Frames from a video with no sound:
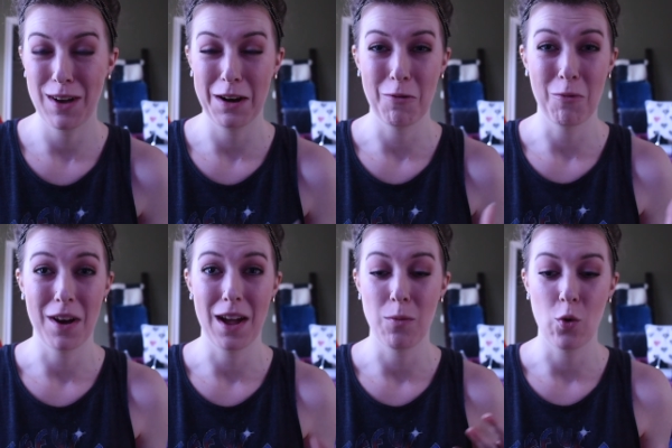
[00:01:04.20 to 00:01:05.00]
kind of
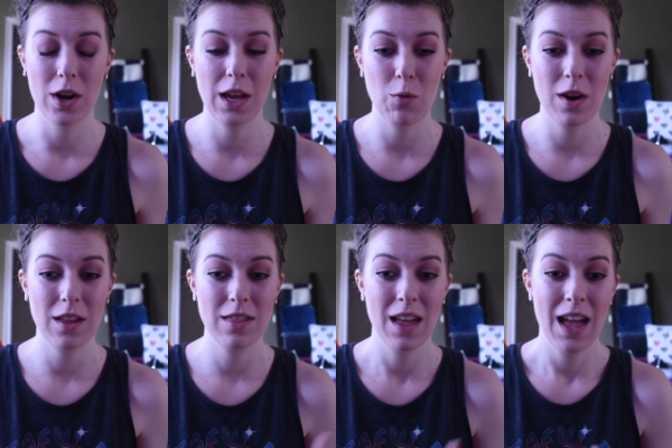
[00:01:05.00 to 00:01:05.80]
what I'm working
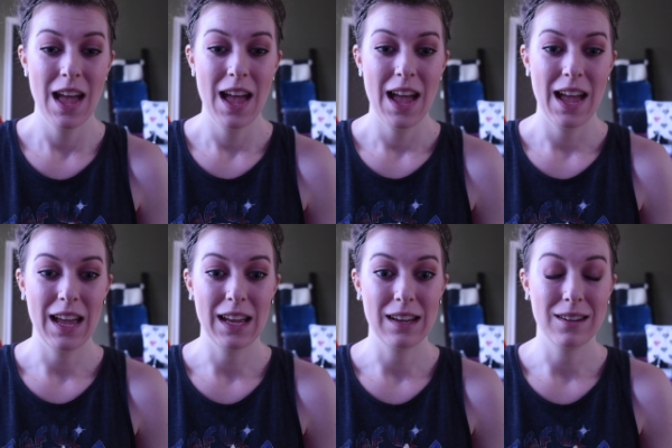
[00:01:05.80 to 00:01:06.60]
with
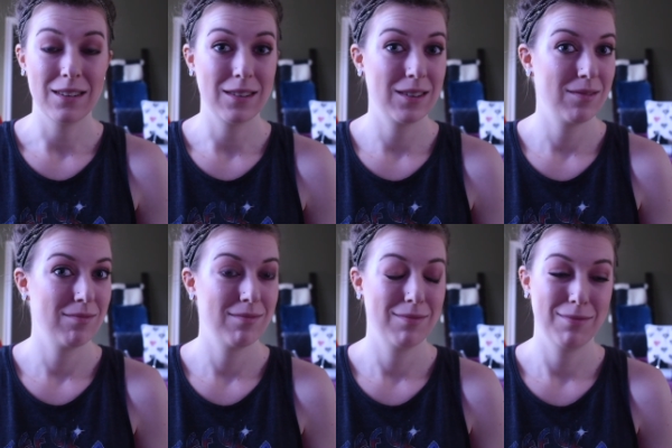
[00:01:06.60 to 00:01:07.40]
and
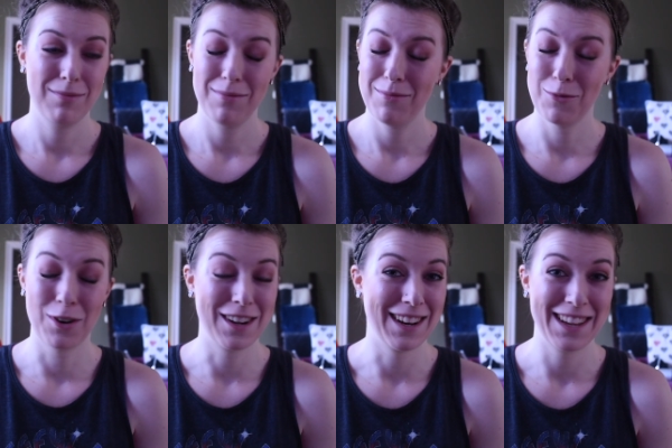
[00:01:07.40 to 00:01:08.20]

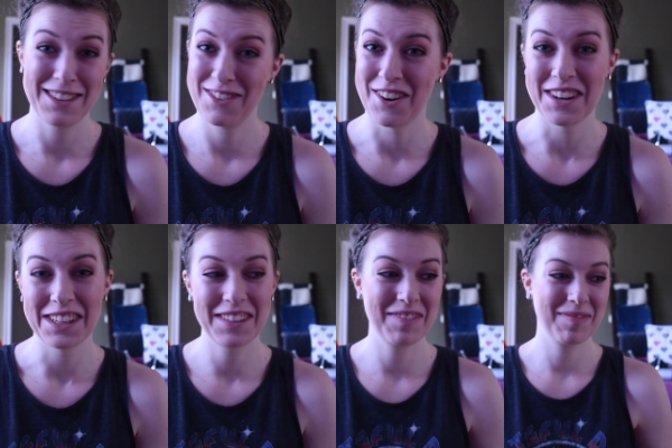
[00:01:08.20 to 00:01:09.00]
we're gonna get started.